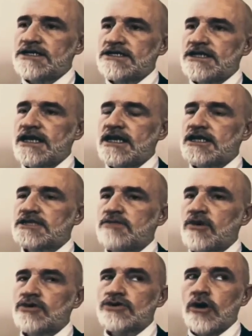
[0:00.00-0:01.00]
is getting
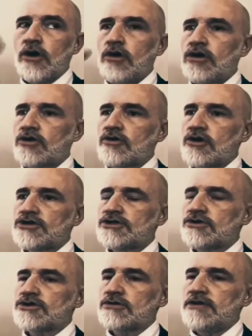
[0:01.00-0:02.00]
exposed all across
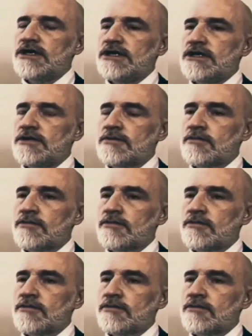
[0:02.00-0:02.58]
social media.